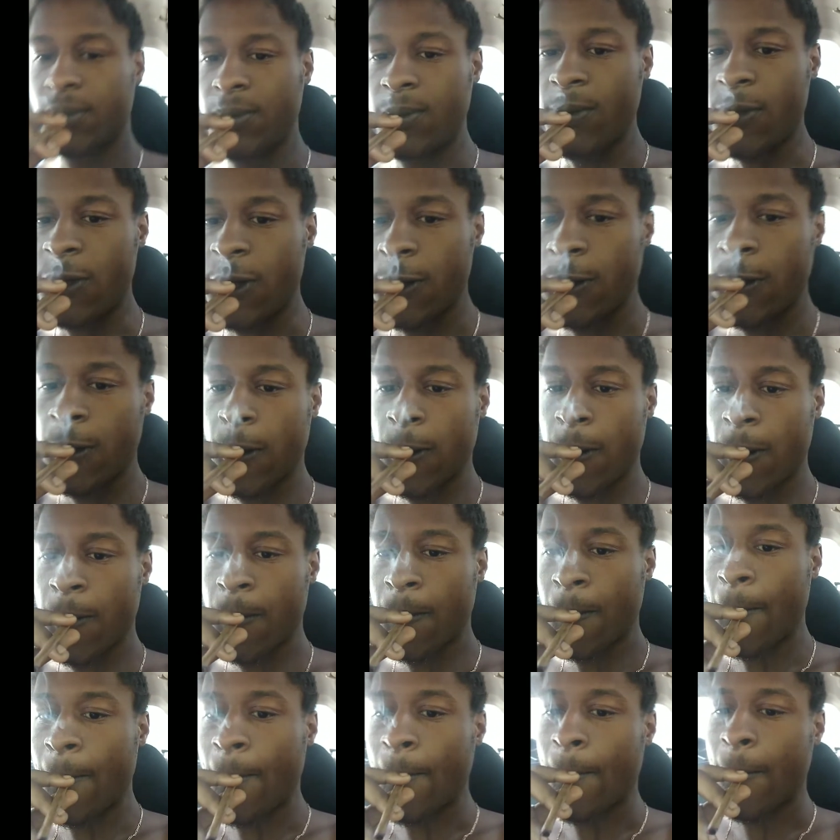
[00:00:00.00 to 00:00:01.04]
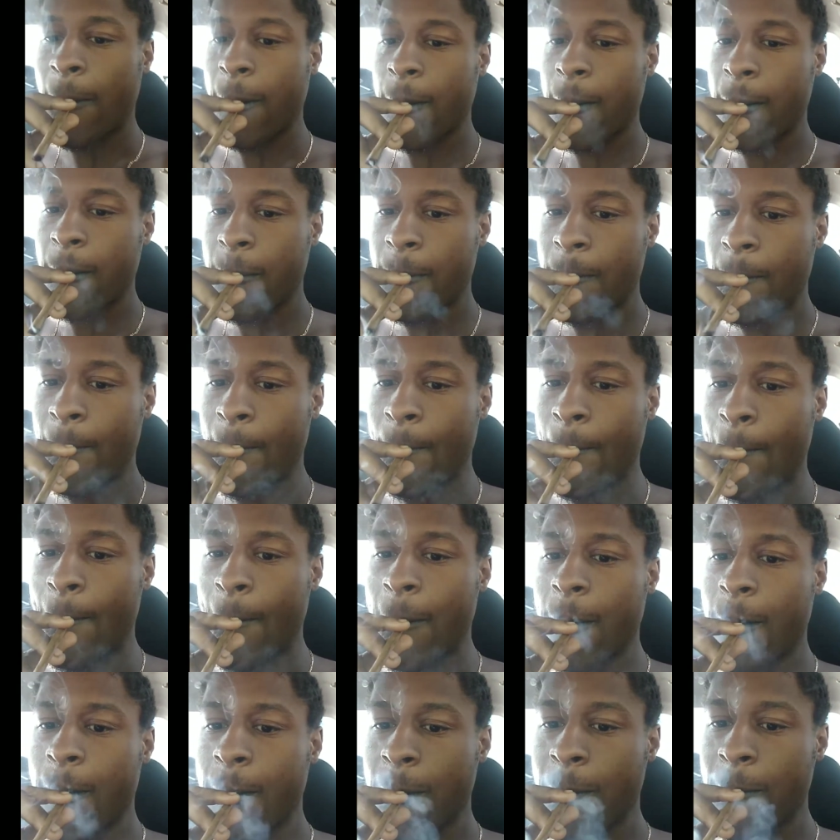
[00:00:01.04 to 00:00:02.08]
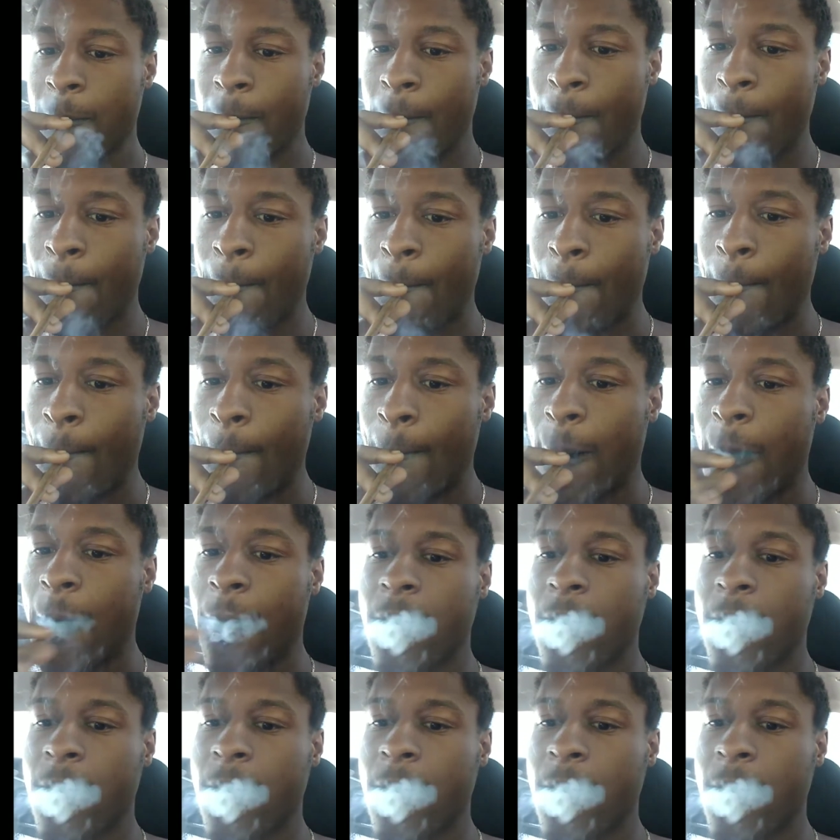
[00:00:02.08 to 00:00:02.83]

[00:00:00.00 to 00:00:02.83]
Nobody speaks.